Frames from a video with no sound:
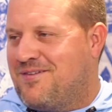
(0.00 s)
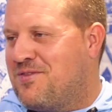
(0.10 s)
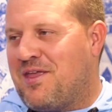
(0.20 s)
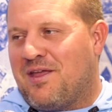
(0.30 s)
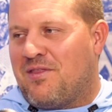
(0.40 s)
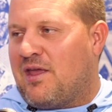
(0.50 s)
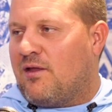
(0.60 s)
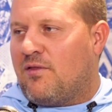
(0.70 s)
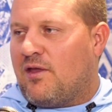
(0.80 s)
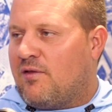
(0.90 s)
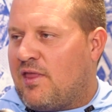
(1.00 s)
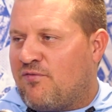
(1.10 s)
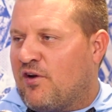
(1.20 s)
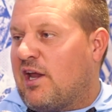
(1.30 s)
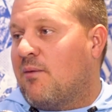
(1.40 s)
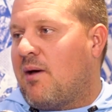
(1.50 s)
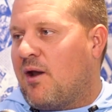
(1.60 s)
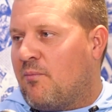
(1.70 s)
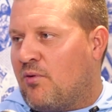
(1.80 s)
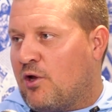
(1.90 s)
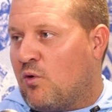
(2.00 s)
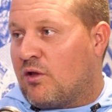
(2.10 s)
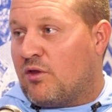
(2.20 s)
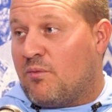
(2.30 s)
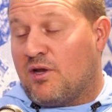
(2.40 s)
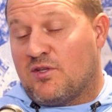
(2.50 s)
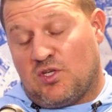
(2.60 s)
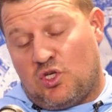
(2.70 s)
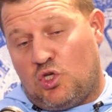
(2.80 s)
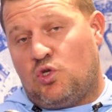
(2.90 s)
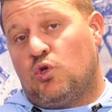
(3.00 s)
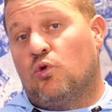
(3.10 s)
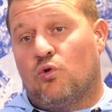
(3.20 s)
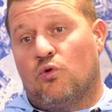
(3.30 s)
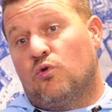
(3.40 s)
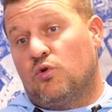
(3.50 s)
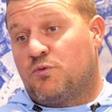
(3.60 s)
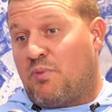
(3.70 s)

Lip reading: they forget about them pretty quickly, but it's a huge